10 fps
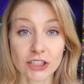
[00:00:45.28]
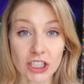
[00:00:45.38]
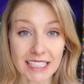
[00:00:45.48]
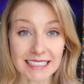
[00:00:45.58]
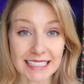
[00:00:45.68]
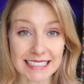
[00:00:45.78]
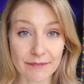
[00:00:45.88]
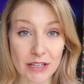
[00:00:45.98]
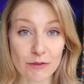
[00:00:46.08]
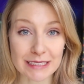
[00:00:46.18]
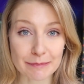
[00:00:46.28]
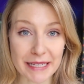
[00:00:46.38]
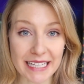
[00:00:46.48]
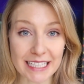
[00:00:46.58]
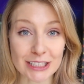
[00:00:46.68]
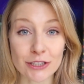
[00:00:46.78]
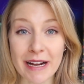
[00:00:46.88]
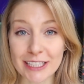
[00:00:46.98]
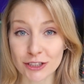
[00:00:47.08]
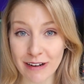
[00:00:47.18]
Just as if you were speaking to
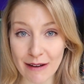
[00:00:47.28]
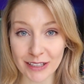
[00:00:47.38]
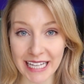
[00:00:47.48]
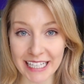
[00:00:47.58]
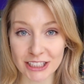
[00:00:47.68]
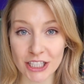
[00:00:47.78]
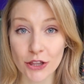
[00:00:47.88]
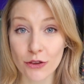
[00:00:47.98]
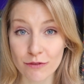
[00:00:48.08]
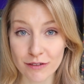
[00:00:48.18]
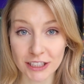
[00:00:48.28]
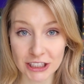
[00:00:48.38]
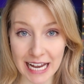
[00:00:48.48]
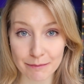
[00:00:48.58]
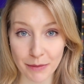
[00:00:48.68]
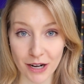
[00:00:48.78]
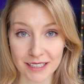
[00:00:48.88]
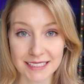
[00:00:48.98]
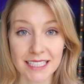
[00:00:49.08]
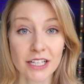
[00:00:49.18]
a travel agent through the chat
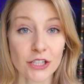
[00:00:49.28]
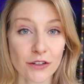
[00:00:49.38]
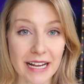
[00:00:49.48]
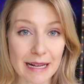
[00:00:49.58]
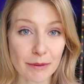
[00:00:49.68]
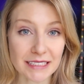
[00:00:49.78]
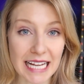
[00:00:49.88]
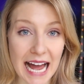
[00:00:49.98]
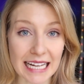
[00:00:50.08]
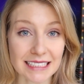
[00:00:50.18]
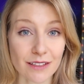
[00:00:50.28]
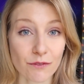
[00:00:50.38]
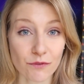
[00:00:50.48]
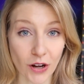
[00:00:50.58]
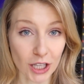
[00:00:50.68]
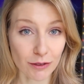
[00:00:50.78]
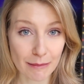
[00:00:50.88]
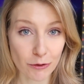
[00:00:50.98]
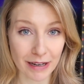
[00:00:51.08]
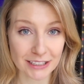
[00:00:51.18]
box, you're able to ask
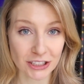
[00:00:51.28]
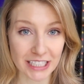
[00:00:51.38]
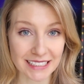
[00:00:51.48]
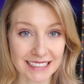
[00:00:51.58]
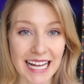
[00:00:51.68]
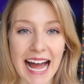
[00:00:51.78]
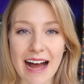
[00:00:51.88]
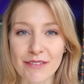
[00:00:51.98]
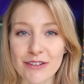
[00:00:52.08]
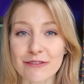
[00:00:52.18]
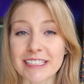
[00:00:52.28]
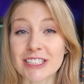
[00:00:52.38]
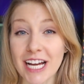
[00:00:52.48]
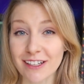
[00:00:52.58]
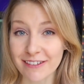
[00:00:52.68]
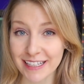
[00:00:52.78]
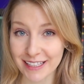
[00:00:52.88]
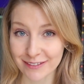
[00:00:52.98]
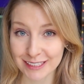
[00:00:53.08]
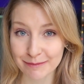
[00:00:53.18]
follow-up questions, have it regenerate
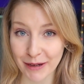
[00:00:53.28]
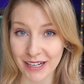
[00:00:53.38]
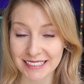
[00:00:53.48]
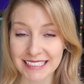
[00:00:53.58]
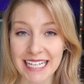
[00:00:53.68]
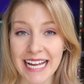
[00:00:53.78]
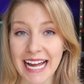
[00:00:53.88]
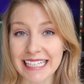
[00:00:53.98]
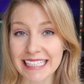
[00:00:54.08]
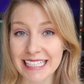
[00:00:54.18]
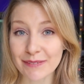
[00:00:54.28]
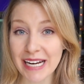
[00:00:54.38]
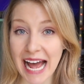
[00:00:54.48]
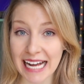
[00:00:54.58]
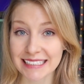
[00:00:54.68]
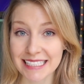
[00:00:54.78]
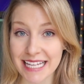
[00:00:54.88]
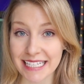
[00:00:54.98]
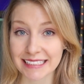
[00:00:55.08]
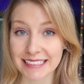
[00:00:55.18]
the response, and even ask
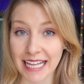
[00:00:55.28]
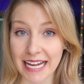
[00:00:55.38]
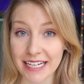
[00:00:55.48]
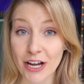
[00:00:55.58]
things like,